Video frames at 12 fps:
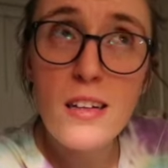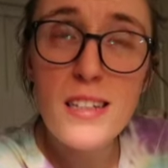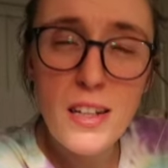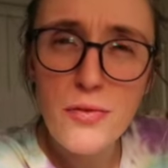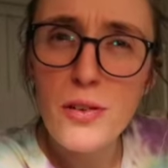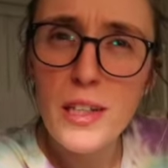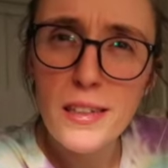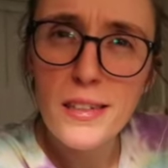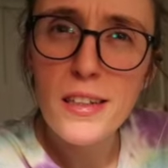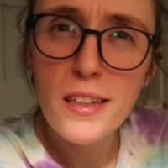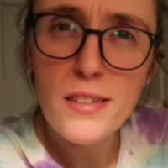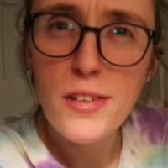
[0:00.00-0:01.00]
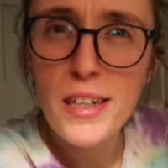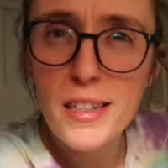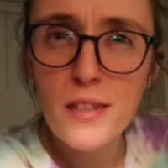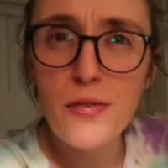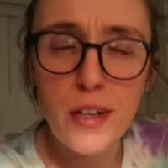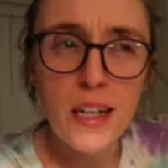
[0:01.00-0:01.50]
different. It's very
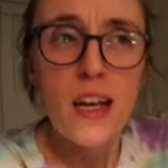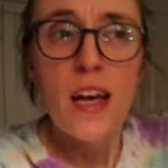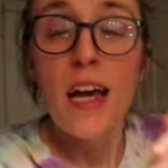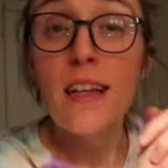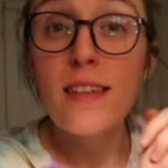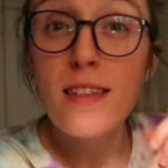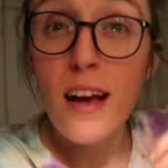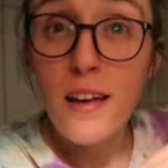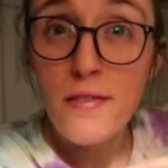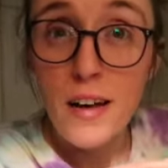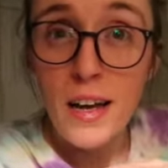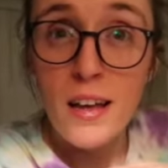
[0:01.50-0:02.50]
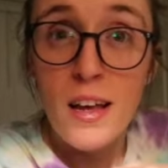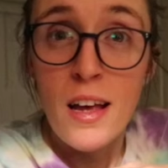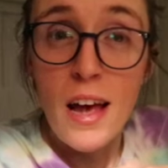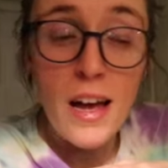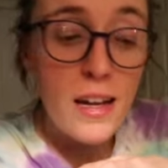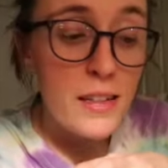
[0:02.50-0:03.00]
different. It's sci-fi,
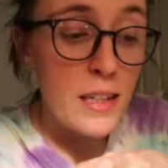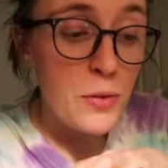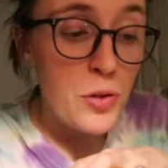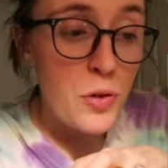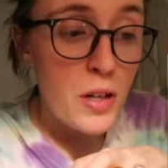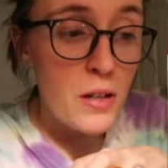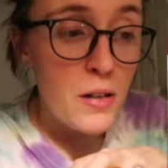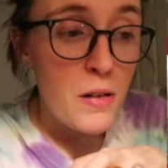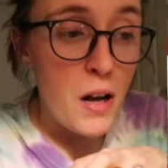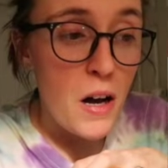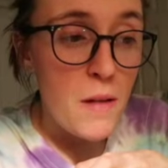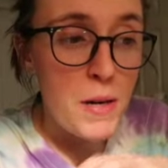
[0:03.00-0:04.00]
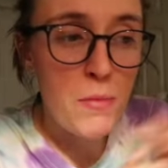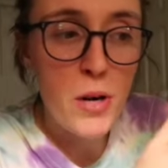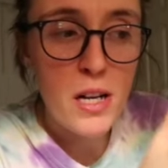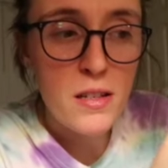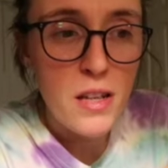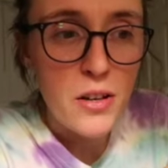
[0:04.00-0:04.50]
and it was written uh, by
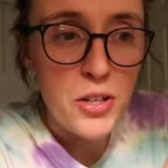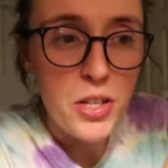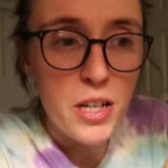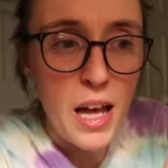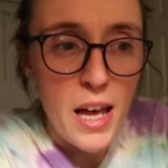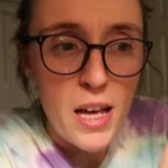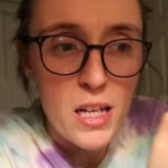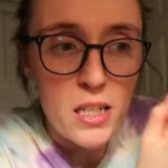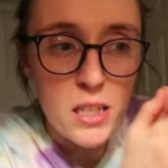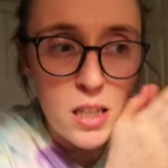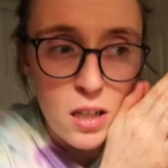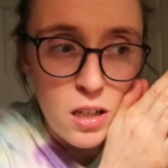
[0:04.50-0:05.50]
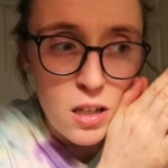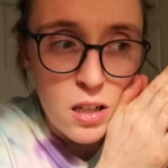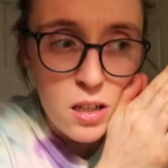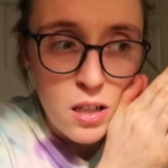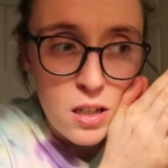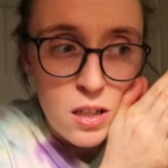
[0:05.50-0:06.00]
Brandon Sanderson and
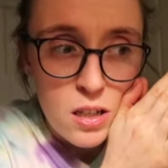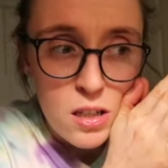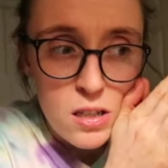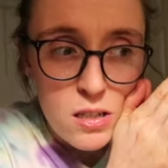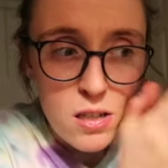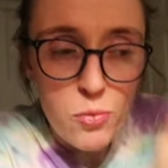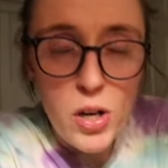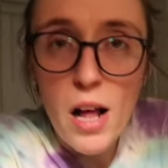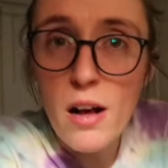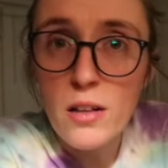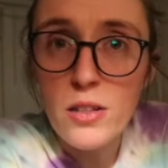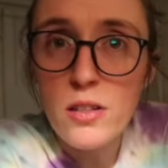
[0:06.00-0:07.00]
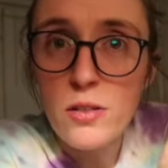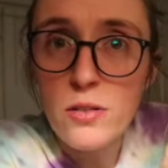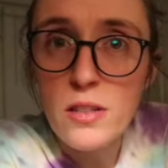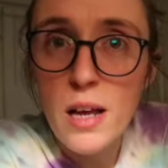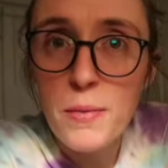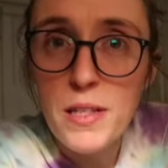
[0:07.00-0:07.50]
someone else
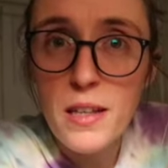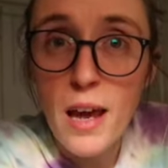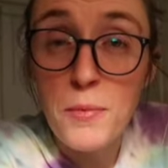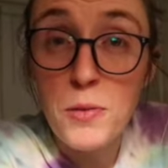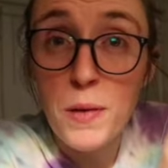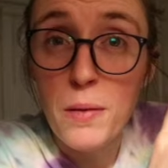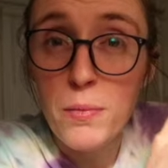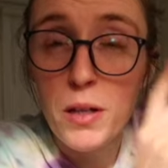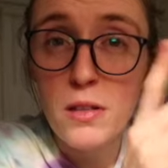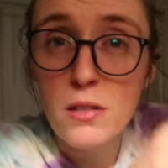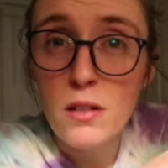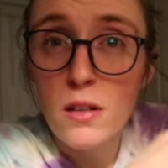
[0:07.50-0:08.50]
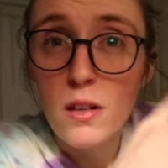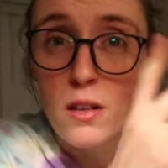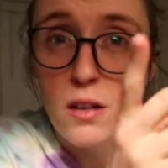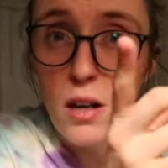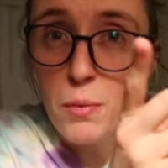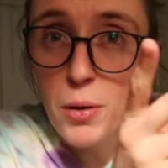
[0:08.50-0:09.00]
whose name escapes me, but
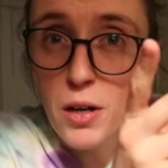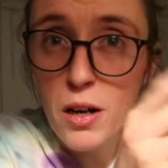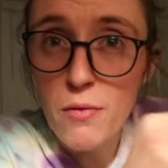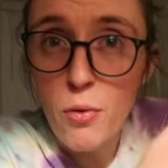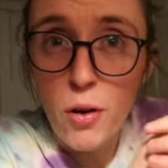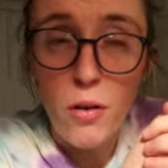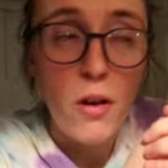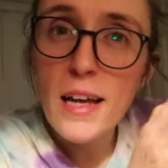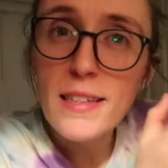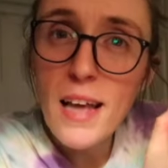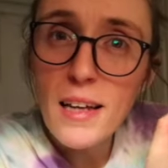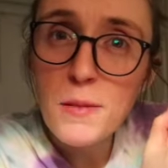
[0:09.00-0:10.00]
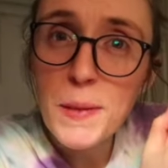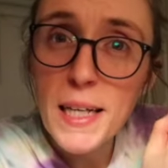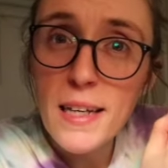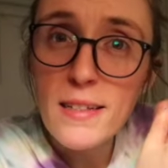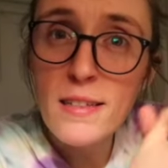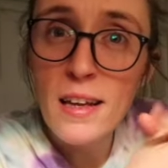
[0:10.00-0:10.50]
I'll put it up for you. It takes
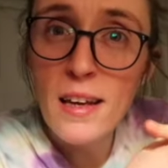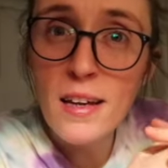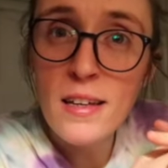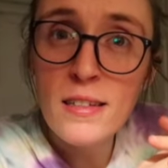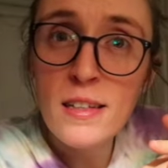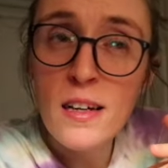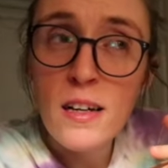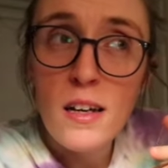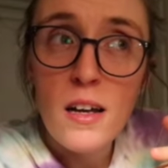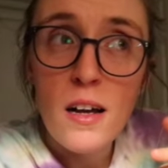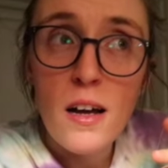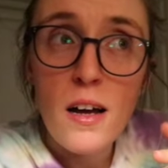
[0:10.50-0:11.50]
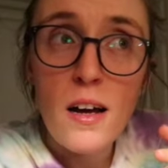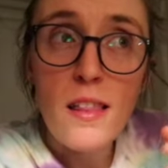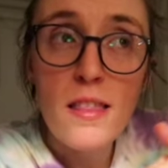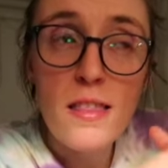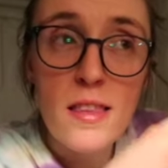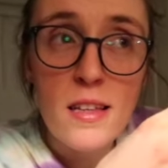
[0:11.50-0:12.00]
place in
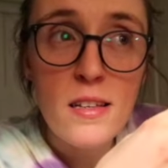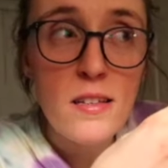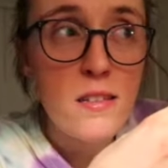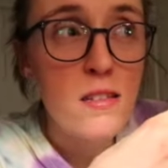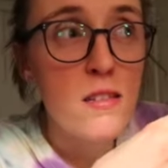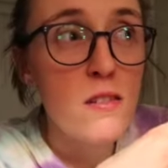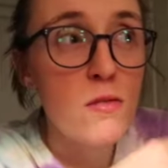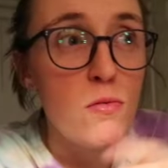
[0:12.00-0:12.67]
this